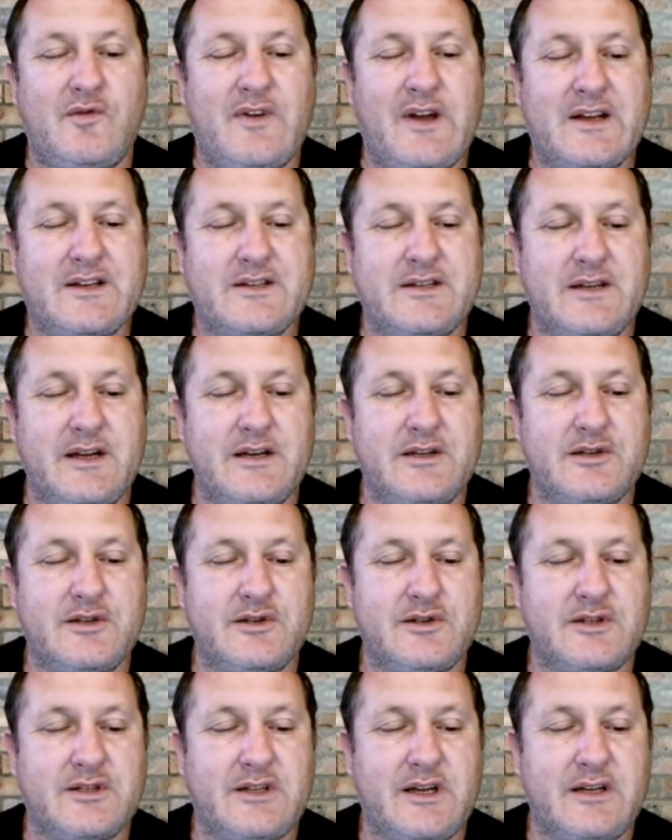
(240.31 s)

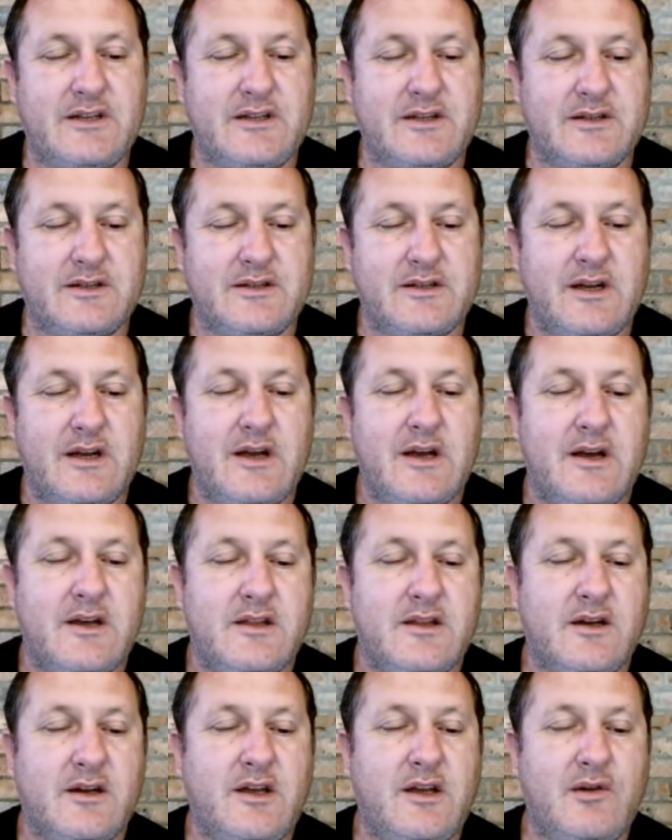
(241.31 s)
vaccination status.
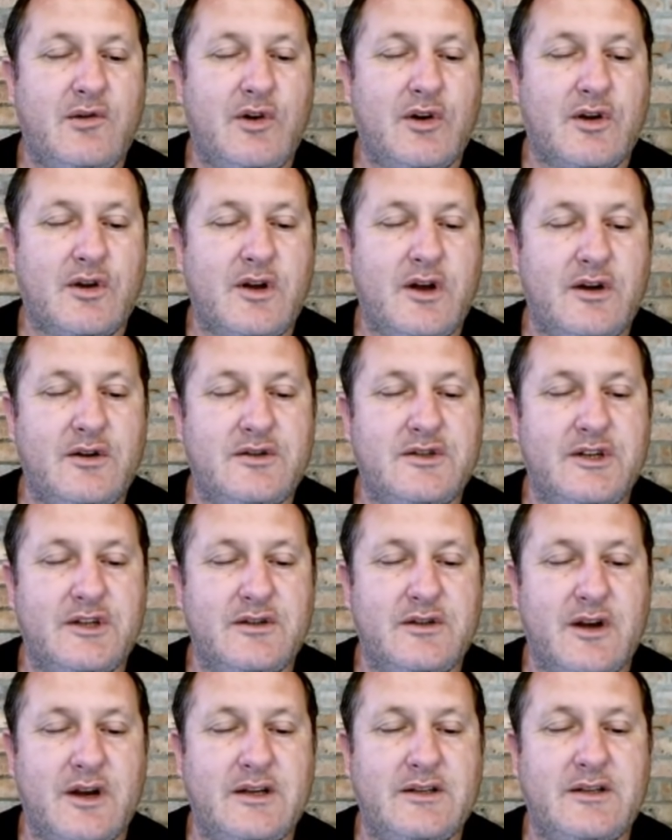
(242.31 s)
The QR code
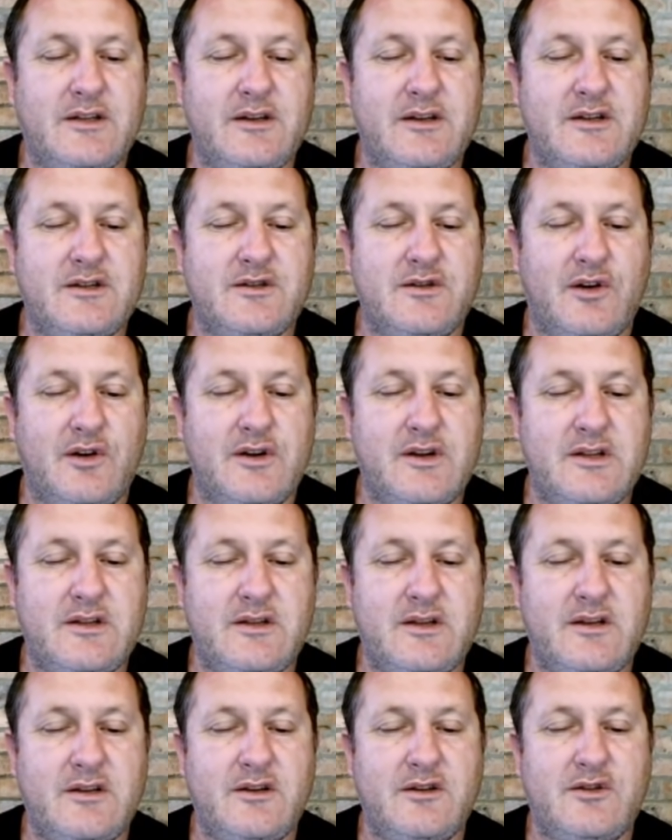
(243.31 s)
generated is not
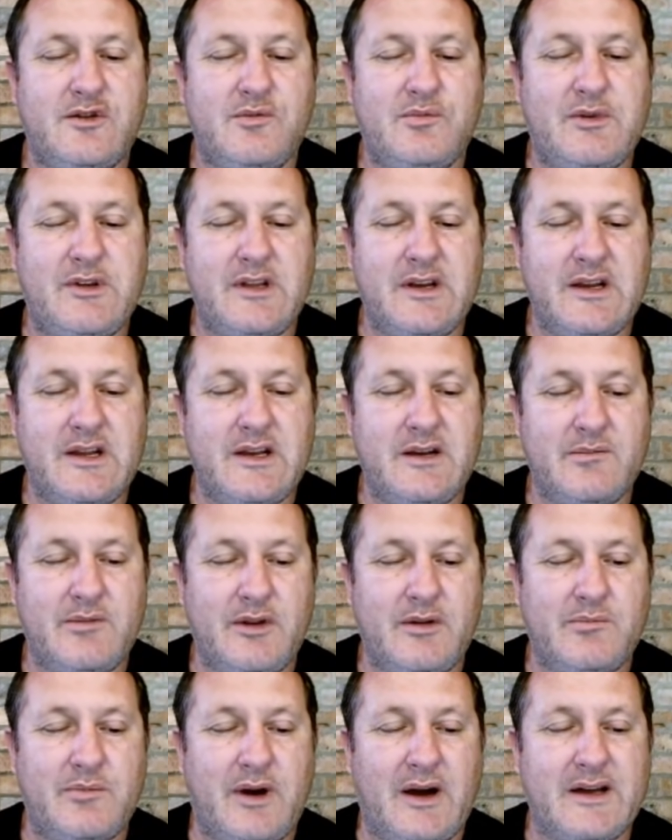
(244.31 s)
intended to be
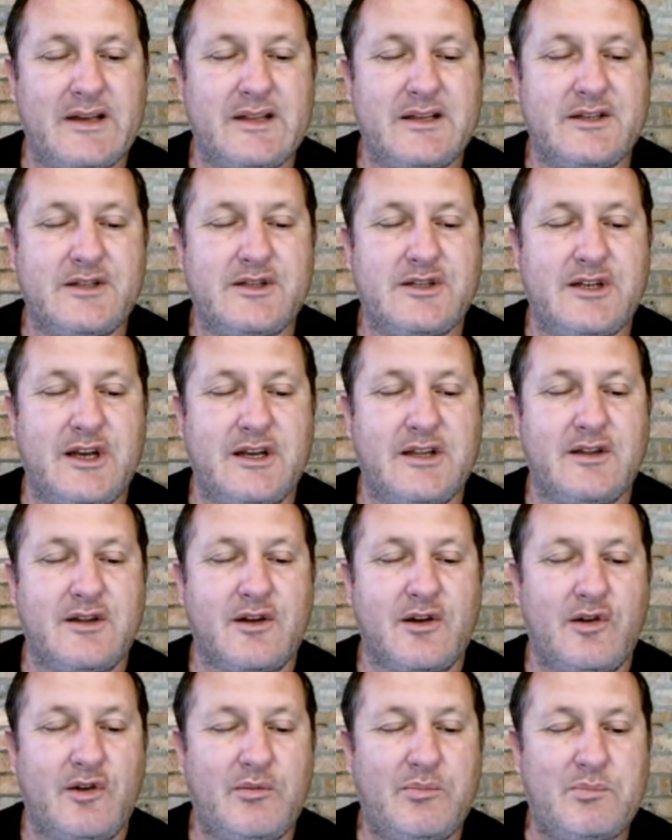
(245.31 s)
readable by the
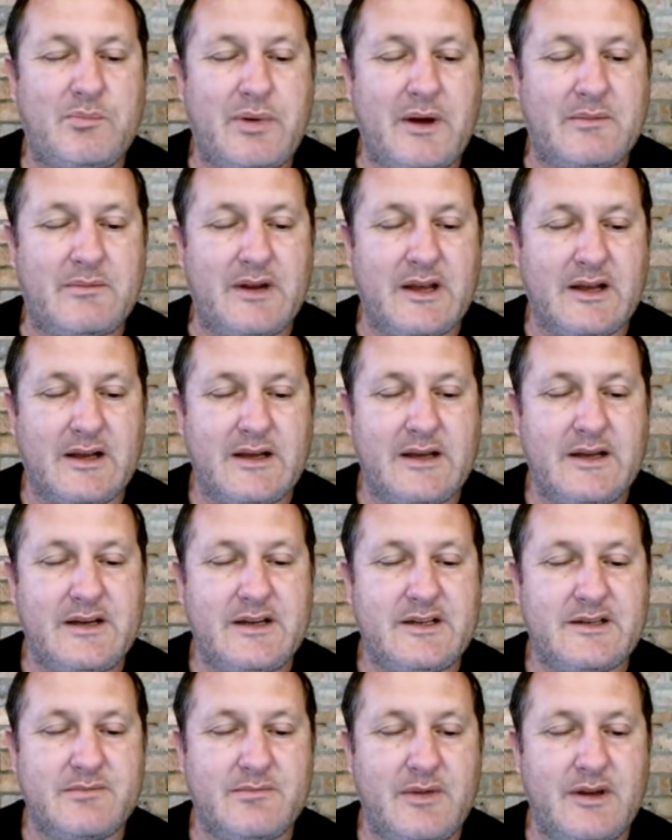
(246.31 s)
general public. It
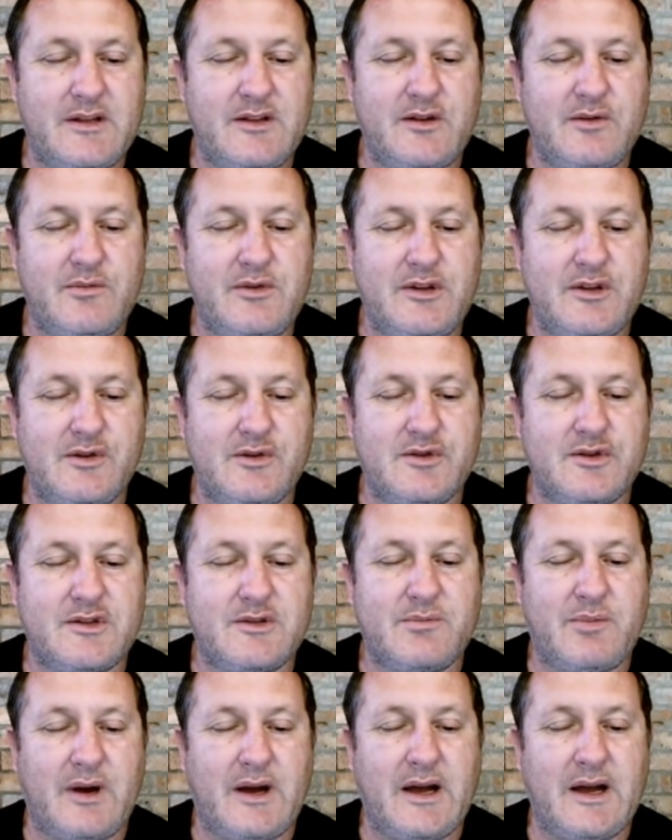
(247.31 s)
is meant to be
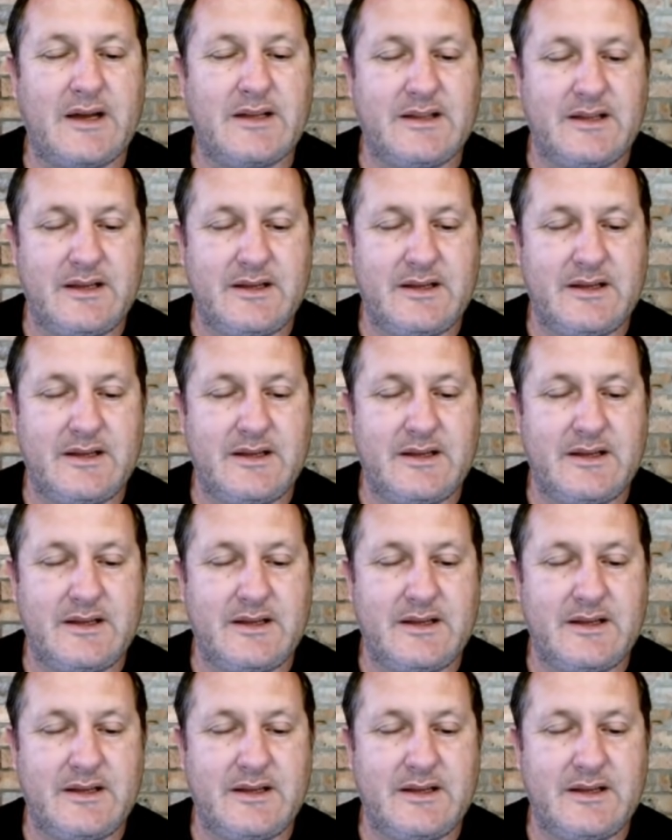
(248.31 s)
used by